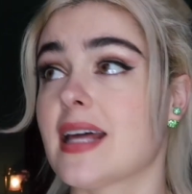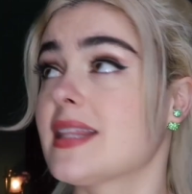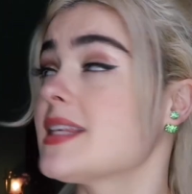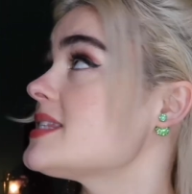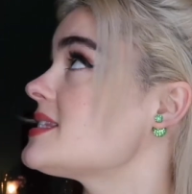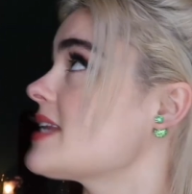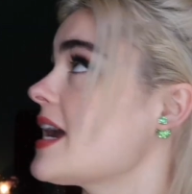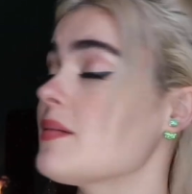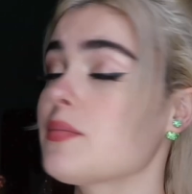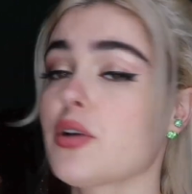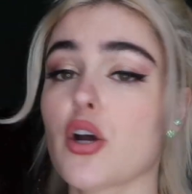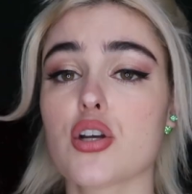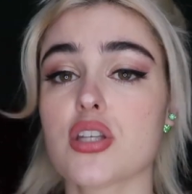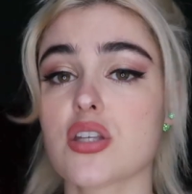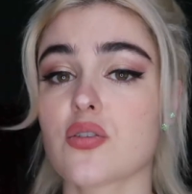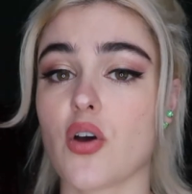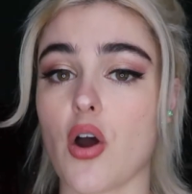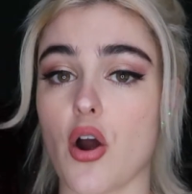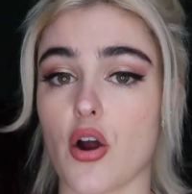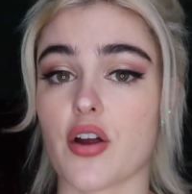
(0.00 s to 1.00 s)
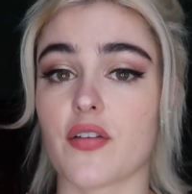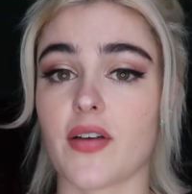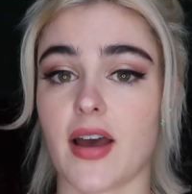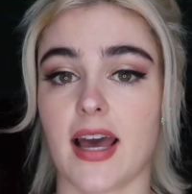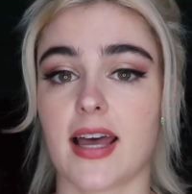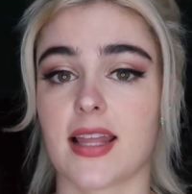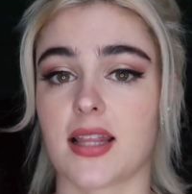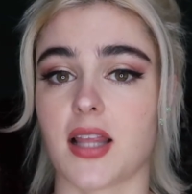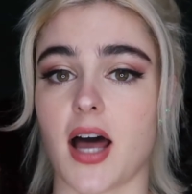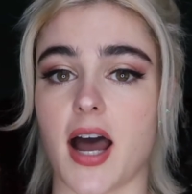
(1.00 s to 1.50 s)
And the same goes for
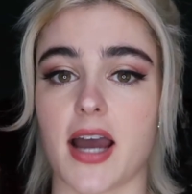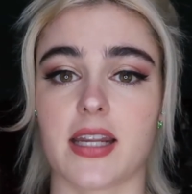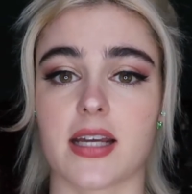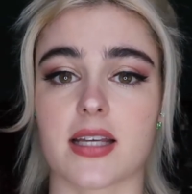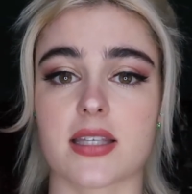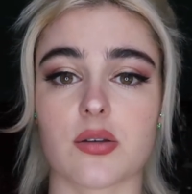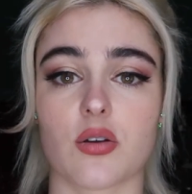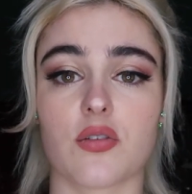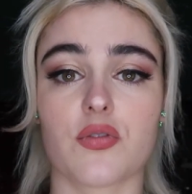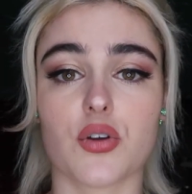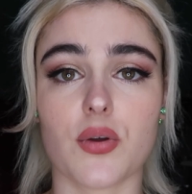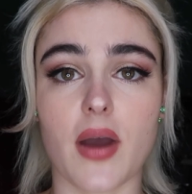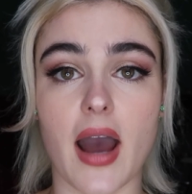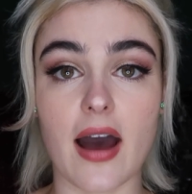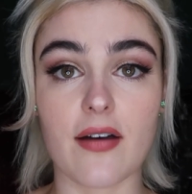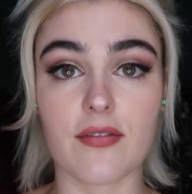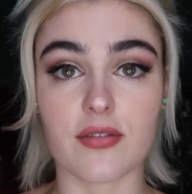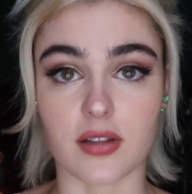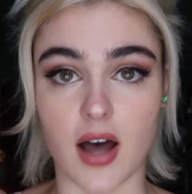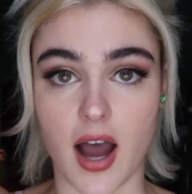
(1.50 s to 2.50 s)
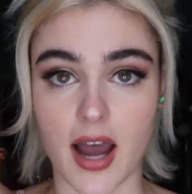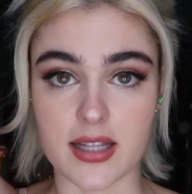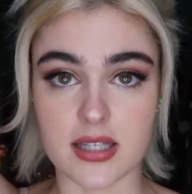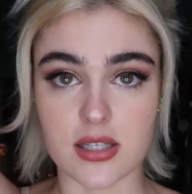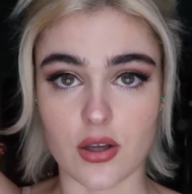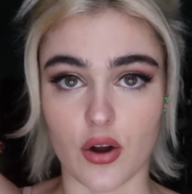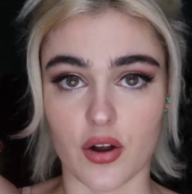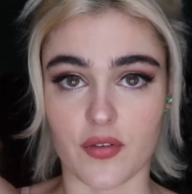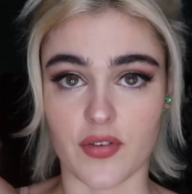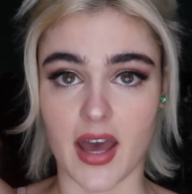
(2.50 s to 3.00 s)
overhead lighting. So if you have
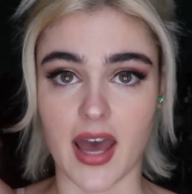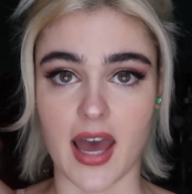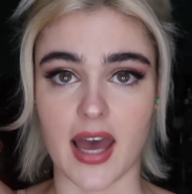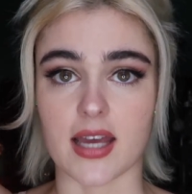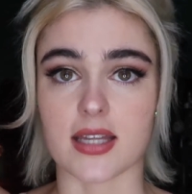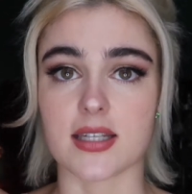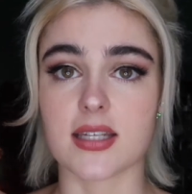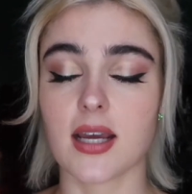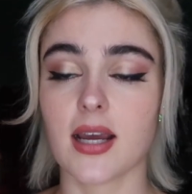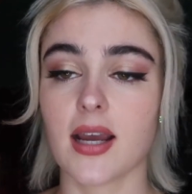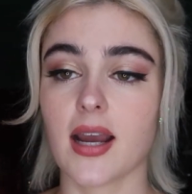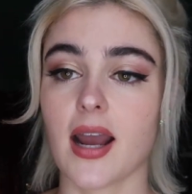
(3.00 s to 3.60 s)
lights overhead,